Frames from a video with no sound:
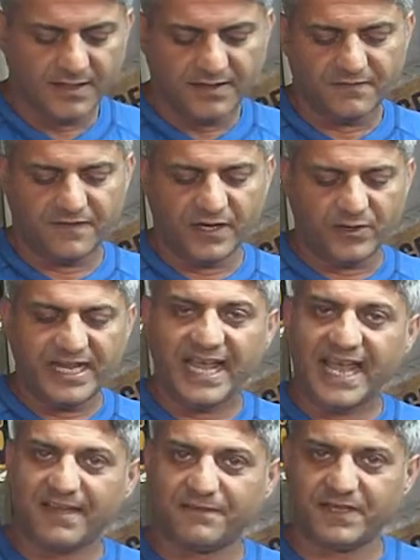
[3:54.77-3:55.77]
Very
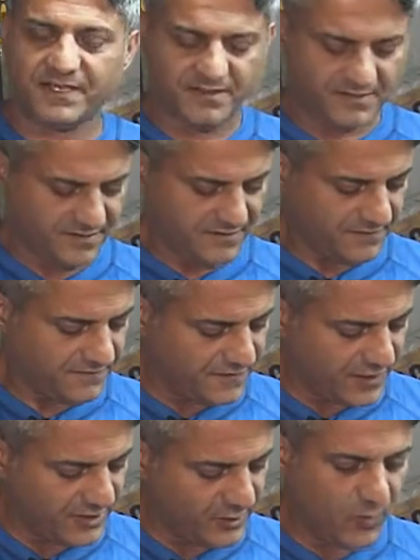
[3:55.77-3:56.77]
heavy,
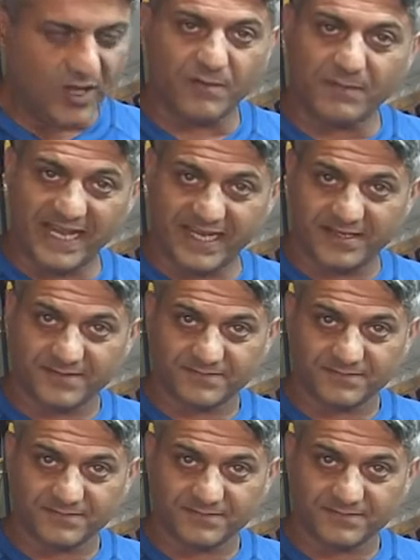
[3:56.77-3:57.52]
very well made,